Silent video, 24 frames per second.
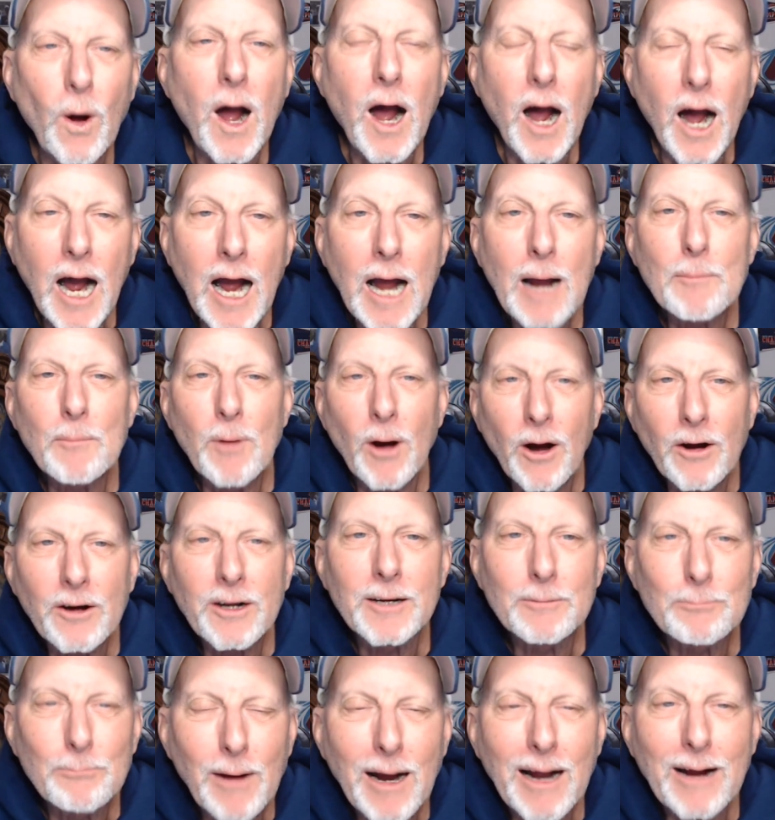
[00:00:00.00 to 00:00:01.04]
I'm
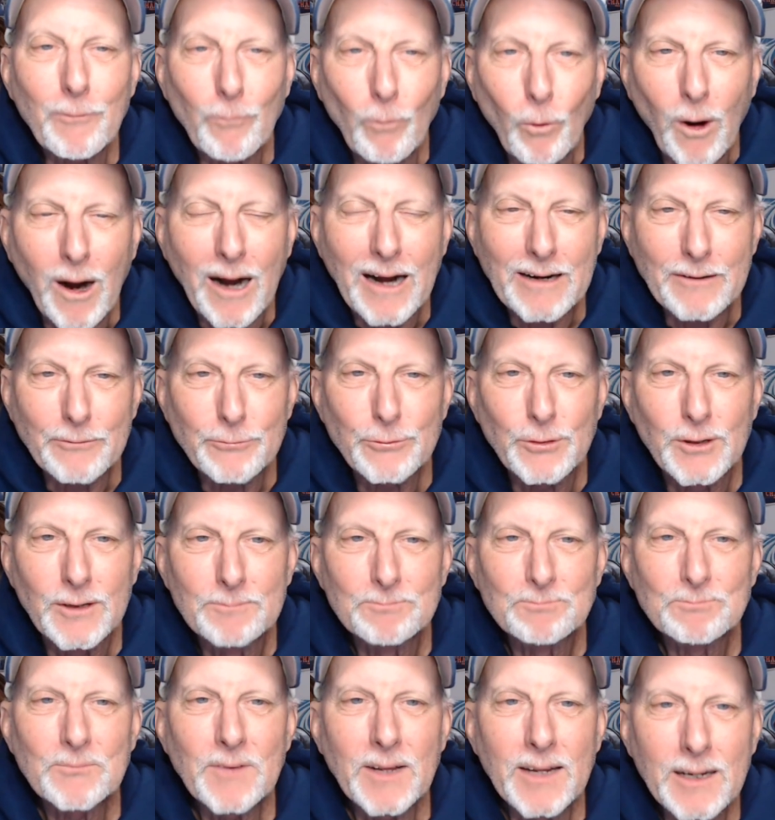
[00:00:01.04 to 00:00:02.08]
hugging my wife
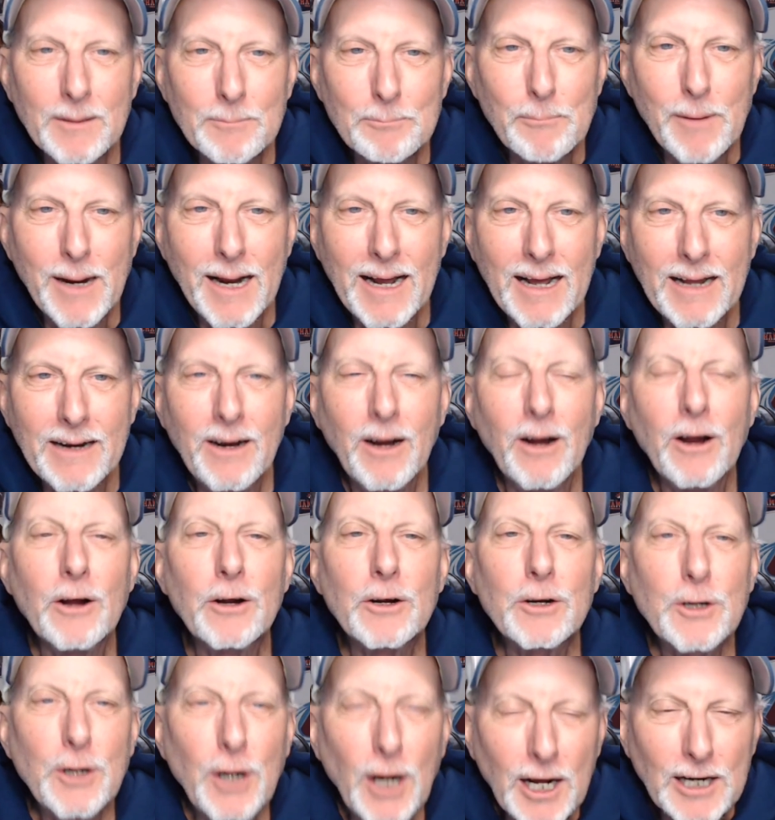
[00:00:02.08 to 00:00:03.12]
in bed,
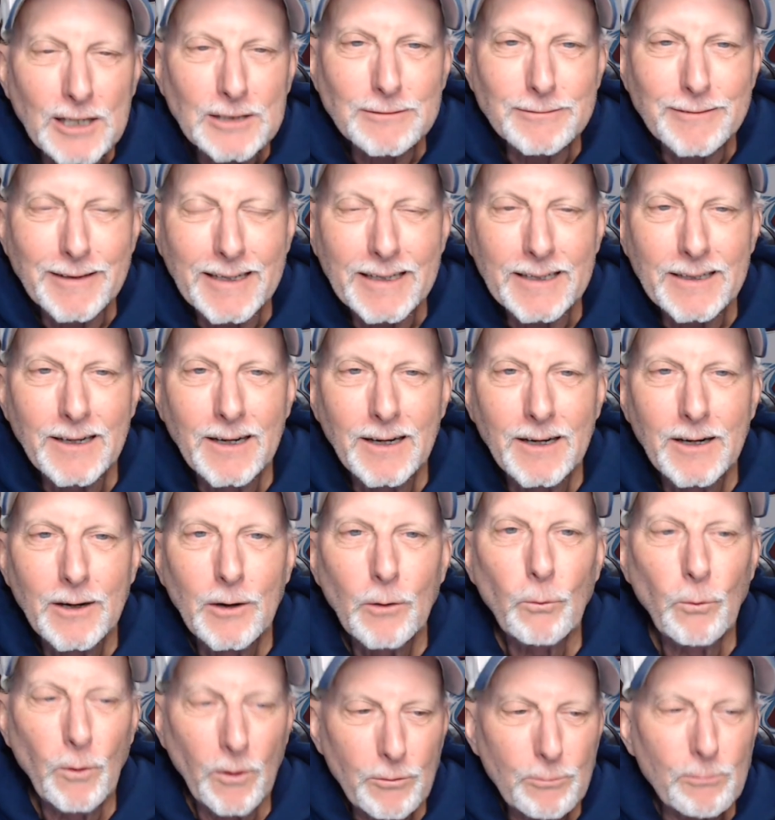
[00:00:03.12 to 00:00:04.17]
cuddling
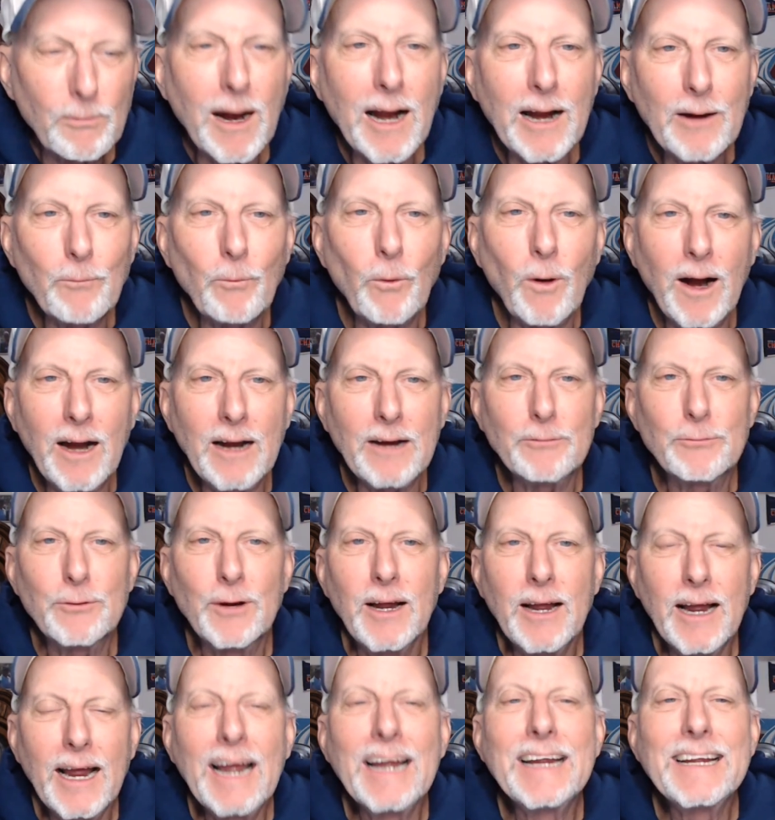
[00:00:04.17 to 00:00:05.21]
with my wife,
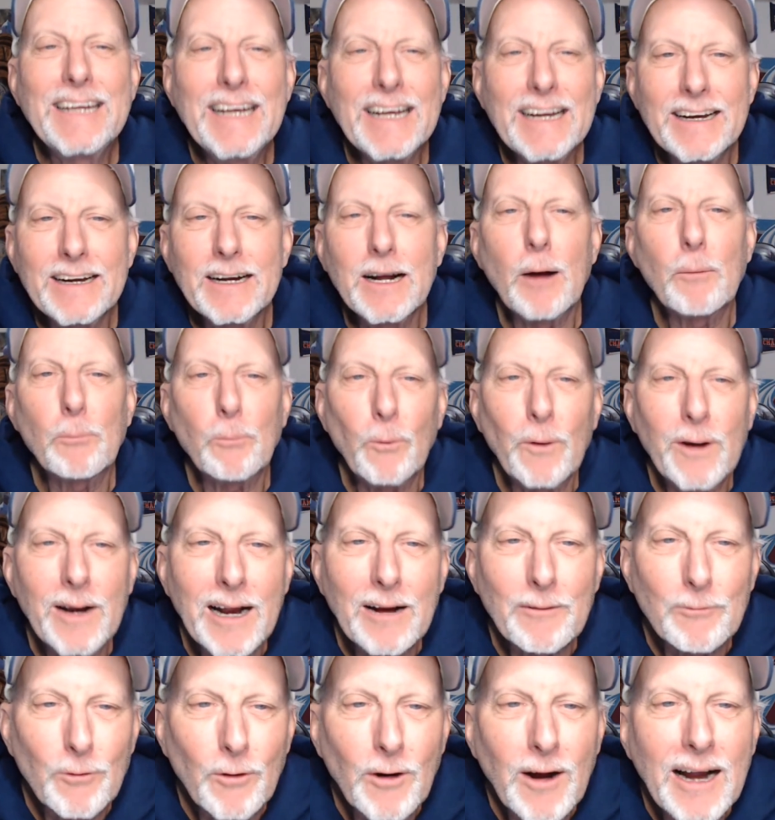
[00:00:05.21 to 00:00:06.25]
and getting up
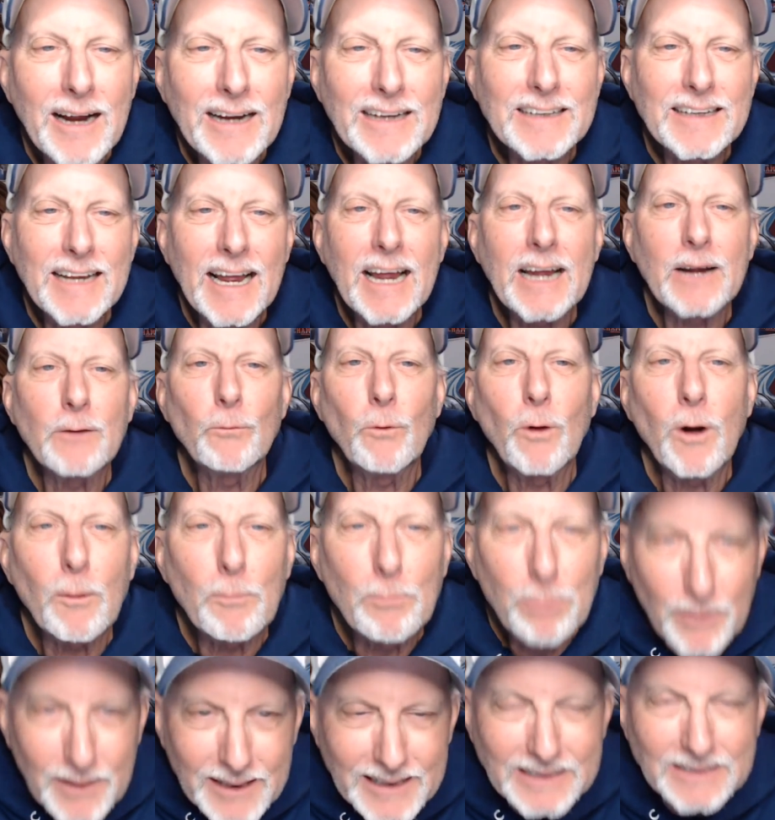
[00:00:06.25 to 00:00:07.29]
whenever I dang well
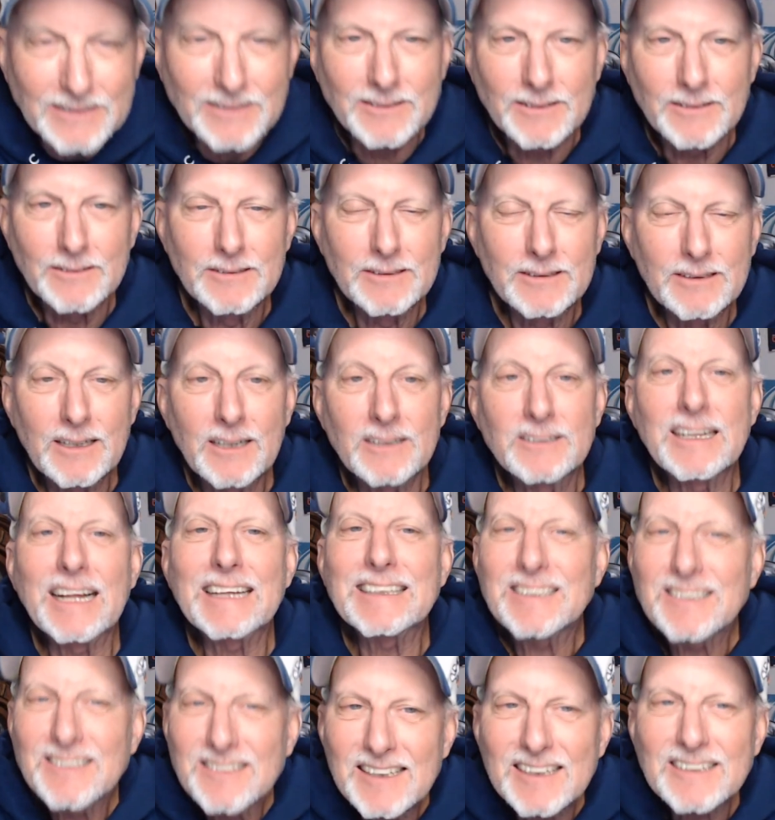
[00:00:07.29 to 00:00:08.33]
please. Because
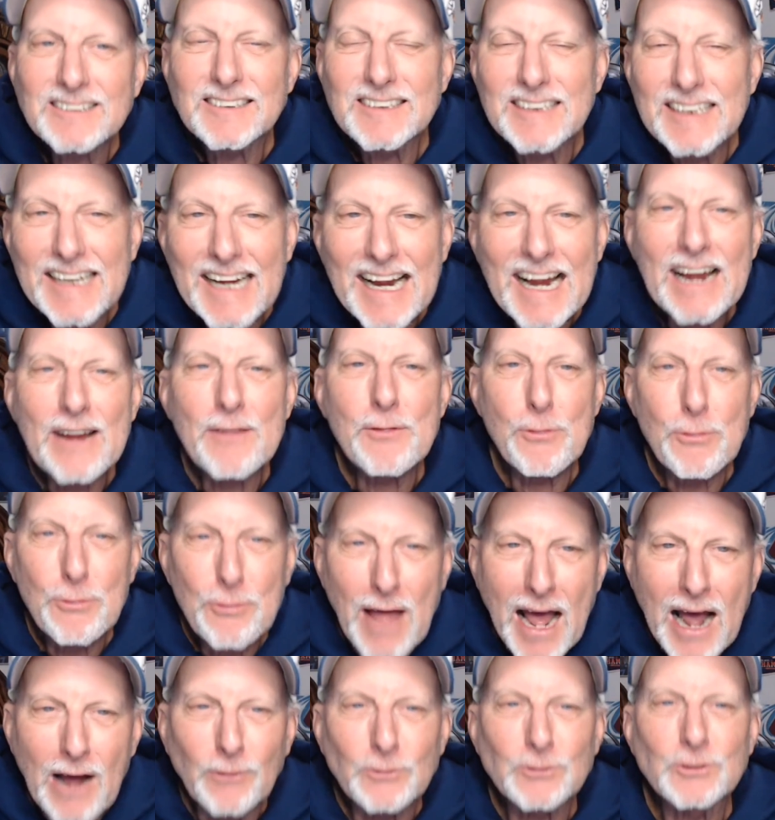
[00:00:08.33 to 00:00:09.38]
that's
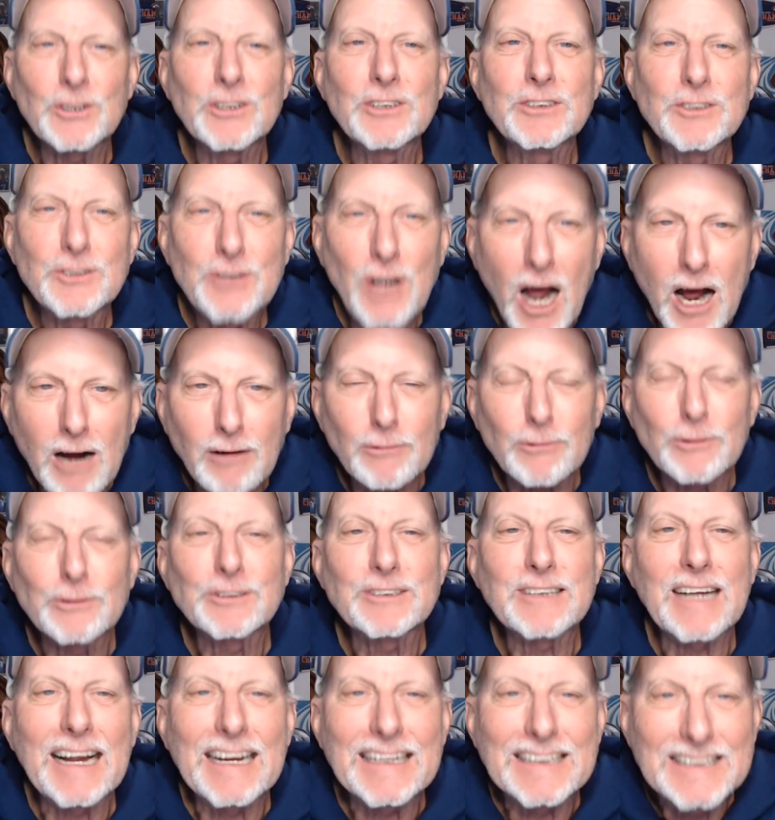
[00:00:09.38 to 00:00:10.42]
$68,000
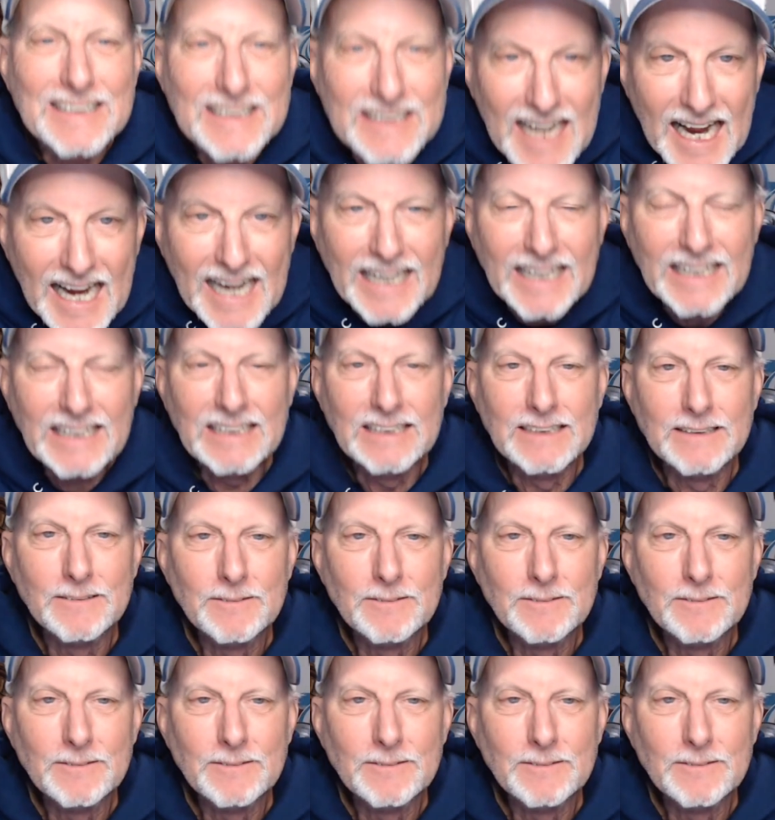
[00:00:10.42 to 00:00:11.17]
a day?